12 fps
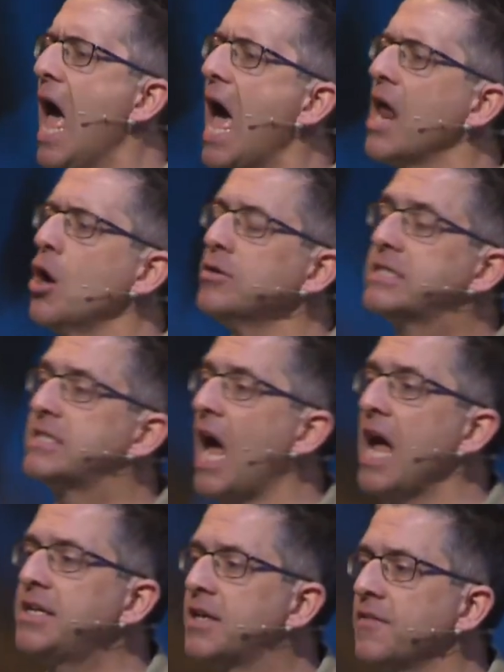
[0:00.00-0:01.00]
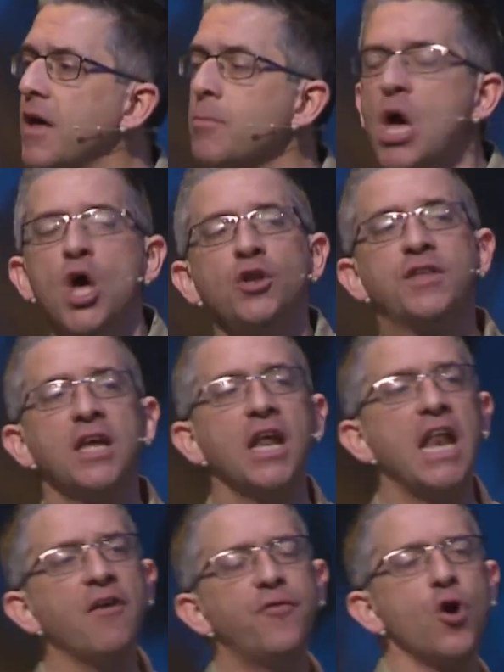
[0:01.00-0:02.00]
And I'll say to them, Did
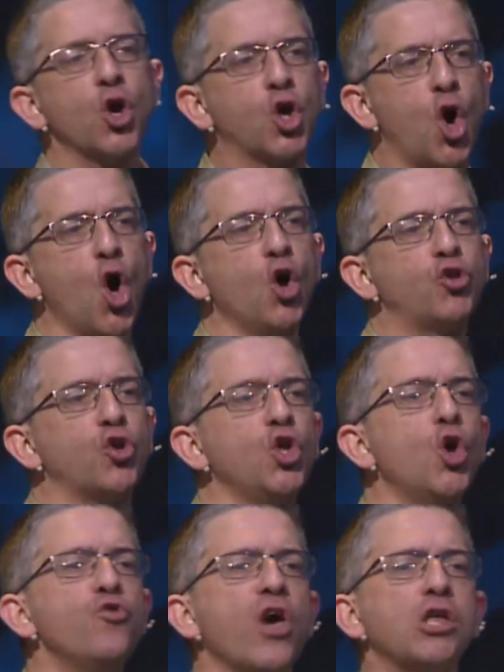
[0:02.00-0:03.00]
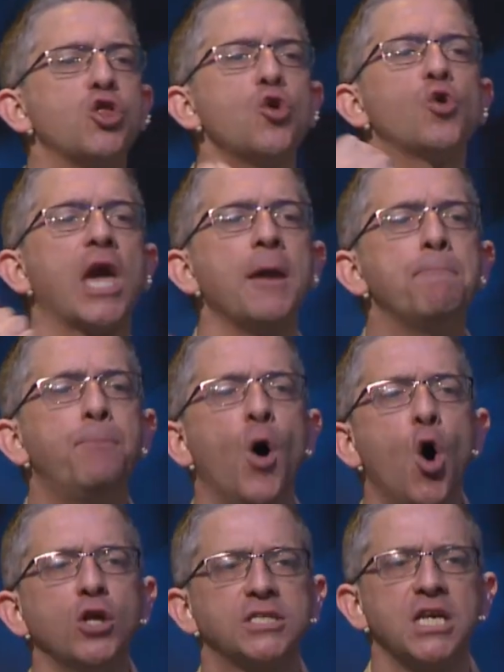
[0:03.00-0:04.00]
it ever occur to you that you can
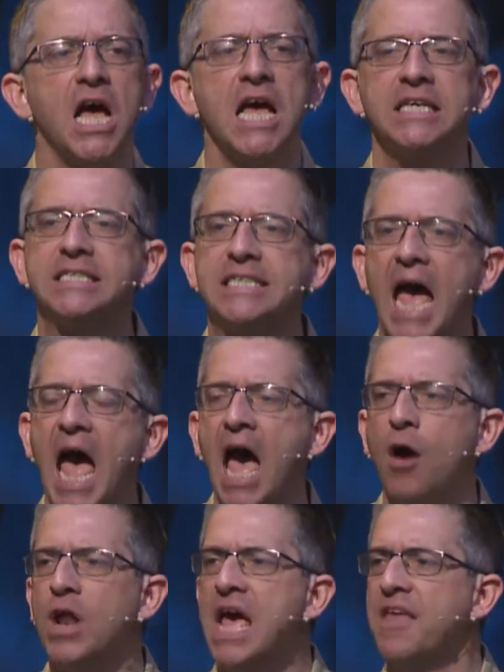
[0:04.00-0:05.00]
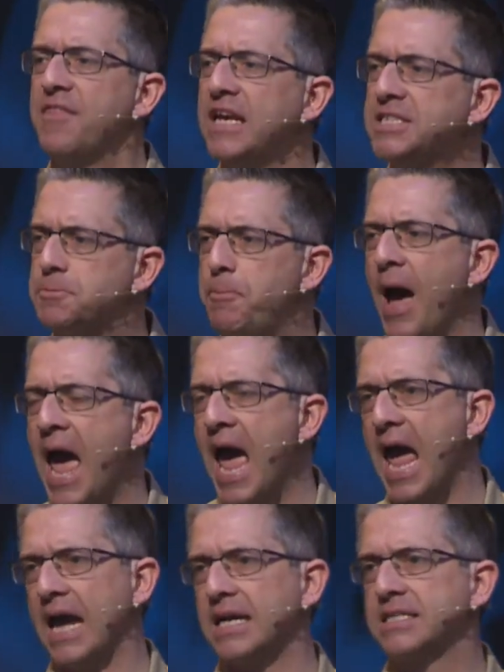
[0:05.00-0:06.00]
put down these
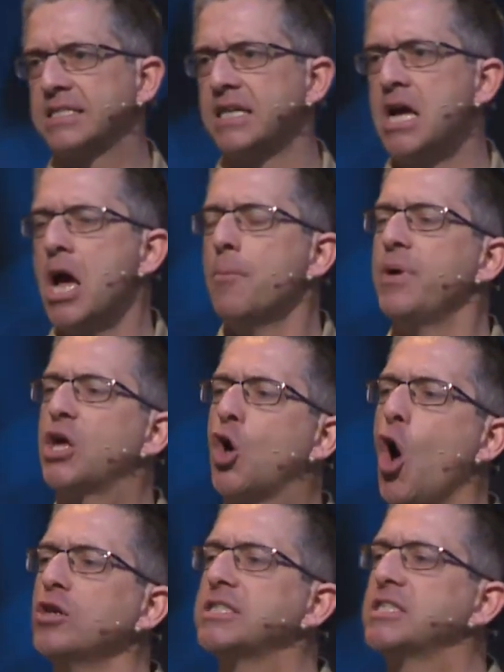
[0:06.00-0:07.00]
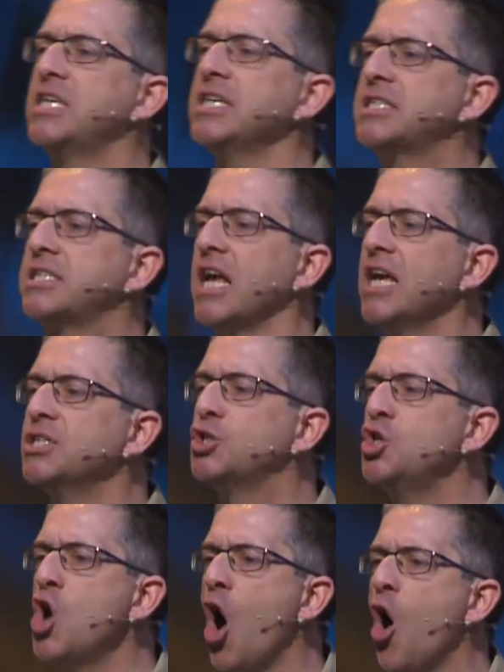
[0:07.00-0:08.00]
bags? Because this
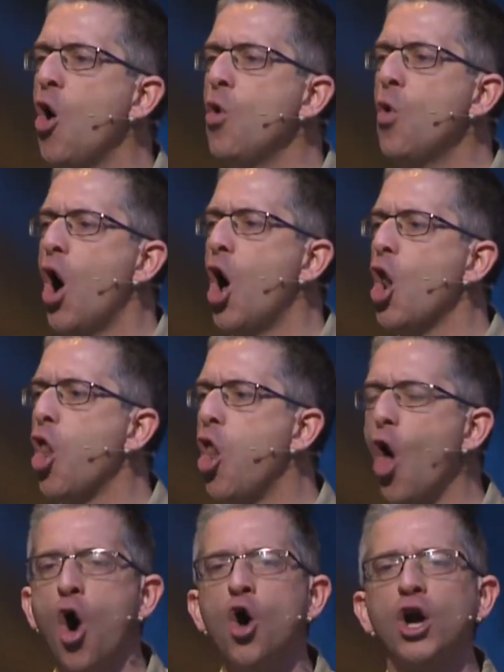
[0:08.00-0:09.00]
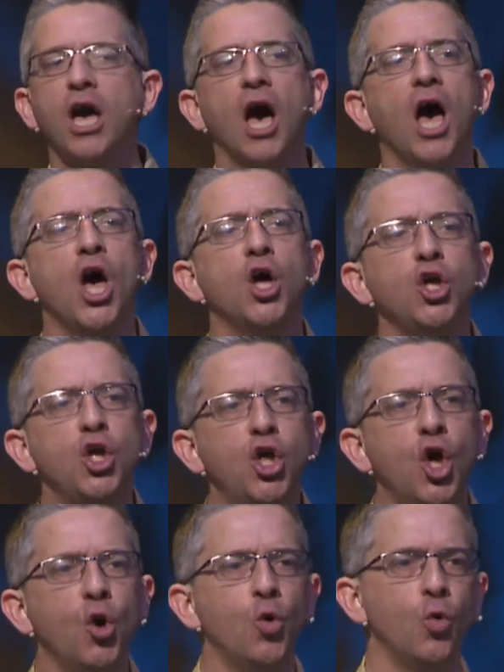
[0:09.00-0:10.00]
is no longer
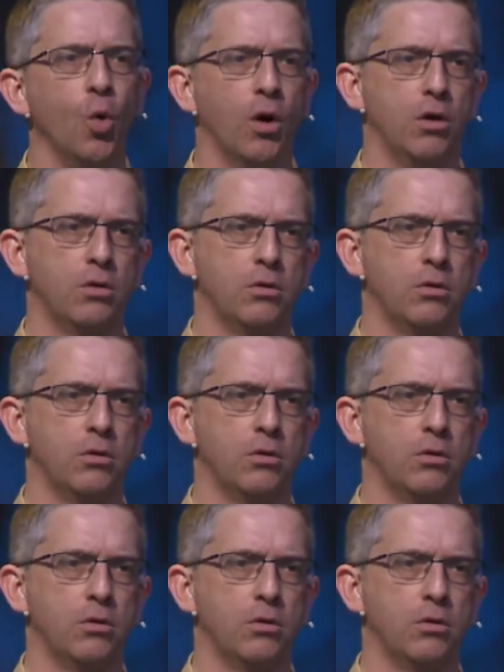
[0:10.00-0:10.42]
you.